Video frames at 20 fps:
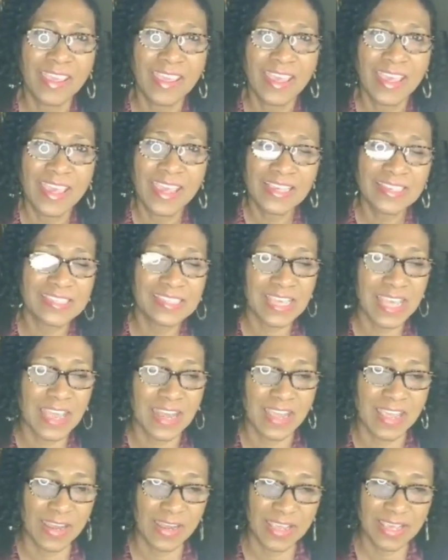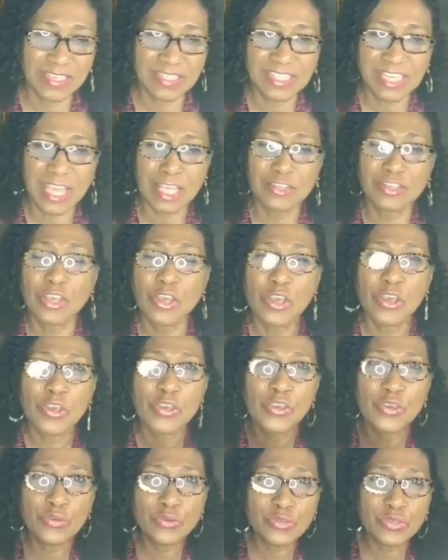He said it. He said,
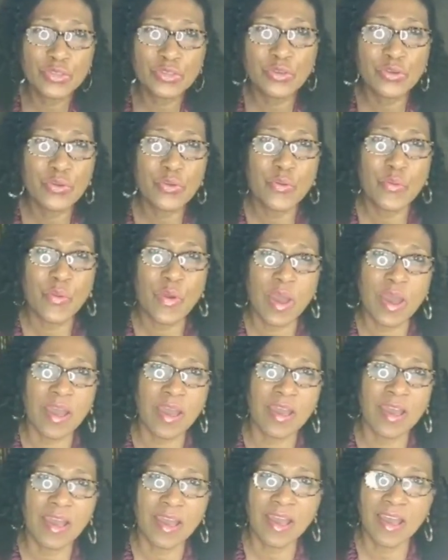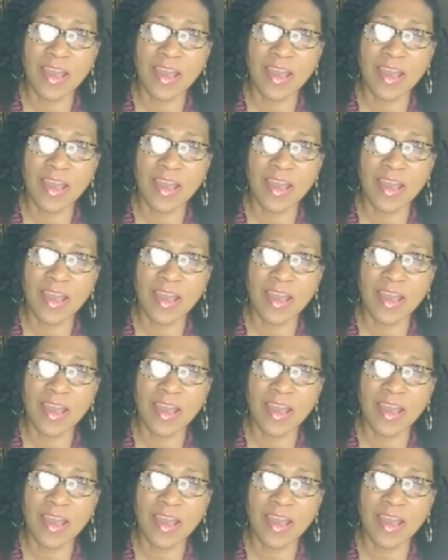you do what